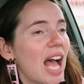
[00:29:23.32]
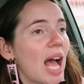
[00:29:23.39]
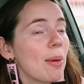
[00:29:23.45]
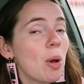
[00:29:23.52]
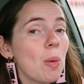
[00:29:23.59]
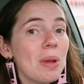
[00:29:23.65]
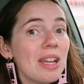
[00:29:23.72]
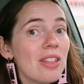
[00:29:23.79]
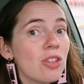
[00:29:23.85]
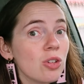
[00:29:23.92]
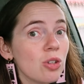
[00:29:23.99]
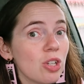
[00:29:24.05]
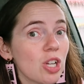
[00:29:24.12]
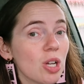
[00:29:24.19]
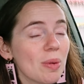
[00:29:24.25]
I'm hoping in the
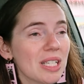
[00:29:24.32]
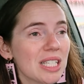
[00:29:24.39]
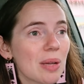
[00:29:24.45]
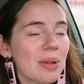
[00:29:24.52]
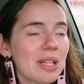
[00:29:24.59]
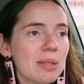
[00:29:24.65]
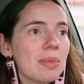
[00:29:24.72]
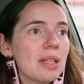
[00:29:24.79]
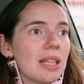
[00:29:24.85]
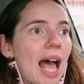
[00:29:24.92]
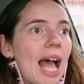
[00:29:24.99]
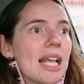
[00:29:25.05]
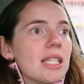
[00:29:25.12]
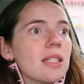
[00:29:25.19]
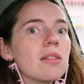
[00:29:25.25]
new year it picks up, because I mean
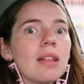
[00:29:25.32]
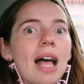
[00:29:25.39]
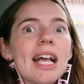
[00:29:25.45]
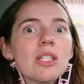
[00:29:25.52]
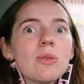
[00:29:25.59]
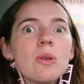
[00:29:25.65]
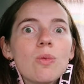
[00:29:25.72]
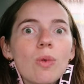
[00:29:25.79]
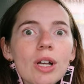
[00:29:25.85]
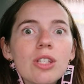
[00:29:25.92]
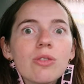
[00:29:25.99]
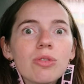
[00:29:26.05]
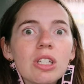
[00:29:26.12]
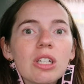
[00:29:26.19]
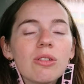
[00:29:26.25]
last week
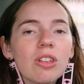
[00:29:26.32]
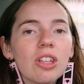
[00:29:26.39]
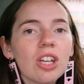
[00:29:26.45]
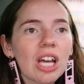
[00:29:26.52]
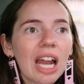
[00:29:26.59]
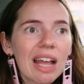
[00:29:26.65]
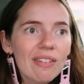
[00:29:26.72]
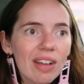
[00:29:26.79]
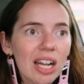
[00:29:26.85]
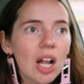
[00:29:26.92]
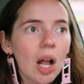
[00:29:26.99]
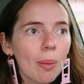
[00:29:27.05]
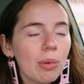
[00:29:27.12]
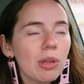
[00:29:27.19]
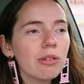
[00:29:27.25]
was really, really good. I've had a
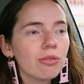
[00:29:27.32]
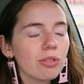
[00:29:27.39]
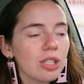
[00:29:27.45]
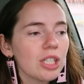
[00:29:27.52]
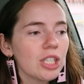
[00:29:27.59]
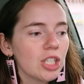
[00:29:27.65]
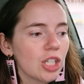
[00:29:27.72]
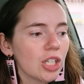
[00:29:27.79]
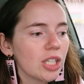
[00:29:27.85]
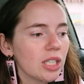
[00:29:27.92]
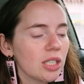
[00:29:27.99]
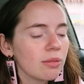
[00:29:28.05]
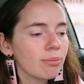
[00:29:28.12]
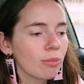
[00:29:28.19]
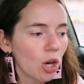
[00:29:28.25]
couple of really
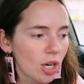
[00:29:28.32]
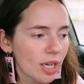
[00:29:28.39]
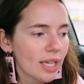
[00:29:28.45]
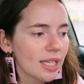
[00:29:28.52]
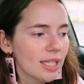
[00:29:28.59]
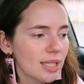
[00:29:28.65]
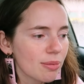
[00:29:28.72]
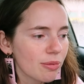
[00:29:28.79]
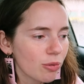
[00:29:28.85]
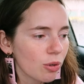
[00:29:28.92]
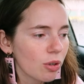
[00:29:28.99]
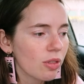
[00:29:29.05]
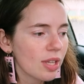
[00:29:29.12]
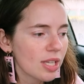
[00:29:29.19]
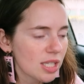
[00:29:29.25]
good markets
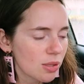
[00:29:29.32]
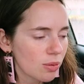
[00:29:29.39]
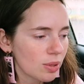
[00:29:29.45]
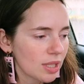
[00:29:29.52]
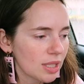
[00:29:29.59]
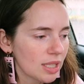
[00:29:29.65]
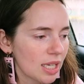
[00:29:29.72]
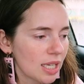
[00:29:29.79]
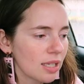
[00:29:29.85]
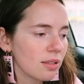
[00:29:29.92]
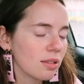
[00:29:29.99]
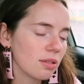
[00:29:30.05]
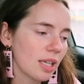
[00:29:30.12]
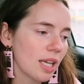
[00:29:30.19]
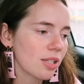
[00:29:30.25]
before this one,
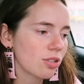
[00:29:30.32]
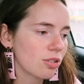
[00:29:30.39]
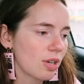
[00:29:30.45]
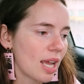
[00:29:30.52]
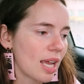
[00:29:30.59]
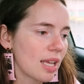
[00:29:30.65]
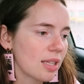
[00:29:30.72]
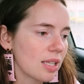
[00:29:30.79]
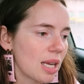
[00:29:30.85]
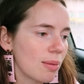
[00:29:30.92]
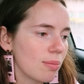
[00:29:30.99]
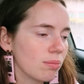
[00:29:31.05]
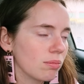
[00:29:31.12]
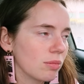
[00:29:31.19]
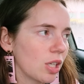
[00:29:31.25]
and yesterday and the day,
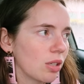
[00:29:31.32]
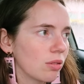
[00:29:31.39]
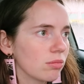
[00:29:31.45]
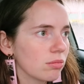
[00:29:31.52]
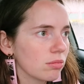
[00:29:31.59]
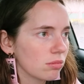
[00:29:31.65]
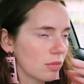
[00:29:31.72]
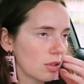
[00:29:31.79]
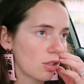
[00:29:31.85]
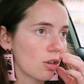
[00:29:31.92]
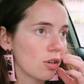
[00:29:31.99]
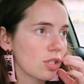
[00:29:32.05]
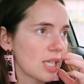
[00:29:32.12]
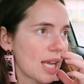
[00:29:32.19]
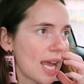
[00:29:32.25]
you know,
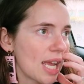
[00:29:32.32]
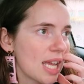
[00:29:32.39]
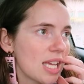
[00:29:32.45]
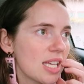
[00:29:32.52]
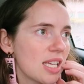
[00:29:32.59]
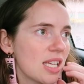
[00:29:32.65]
Thursday.